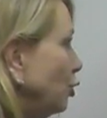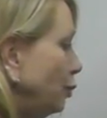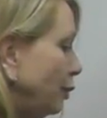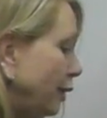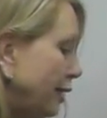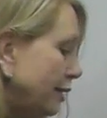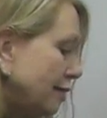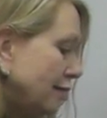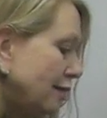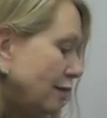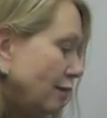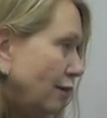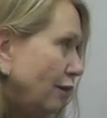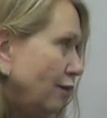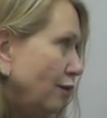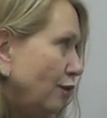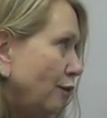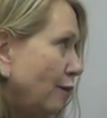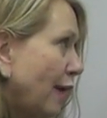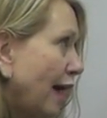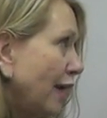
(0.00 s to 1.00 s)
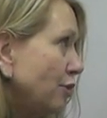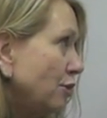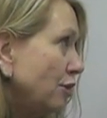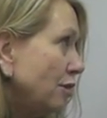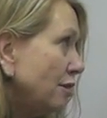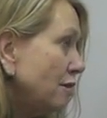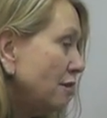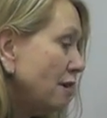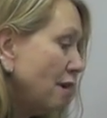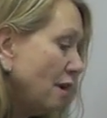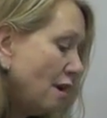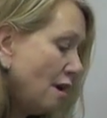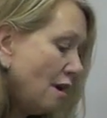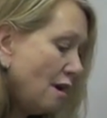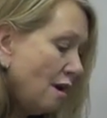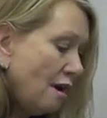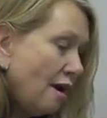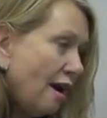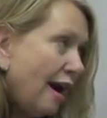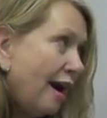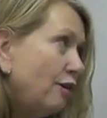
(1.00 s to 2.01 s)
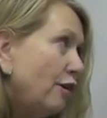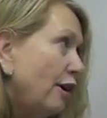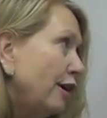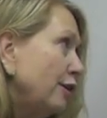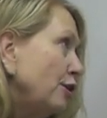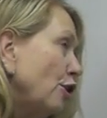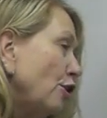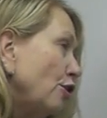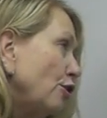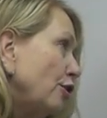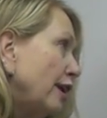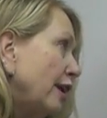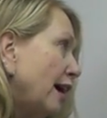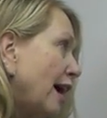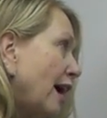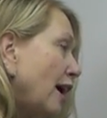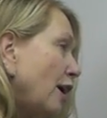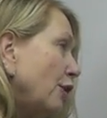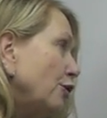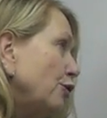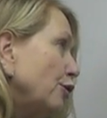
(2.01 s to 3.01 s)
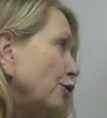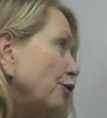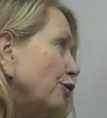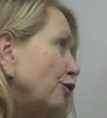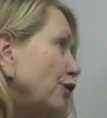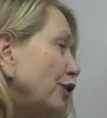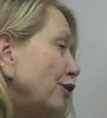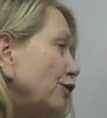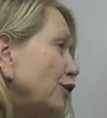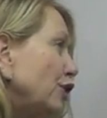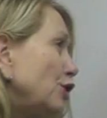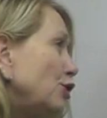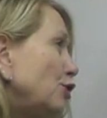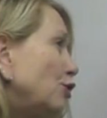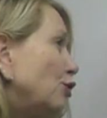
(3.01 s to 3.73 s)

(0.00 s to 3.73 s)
two pieces of information. And I know that 152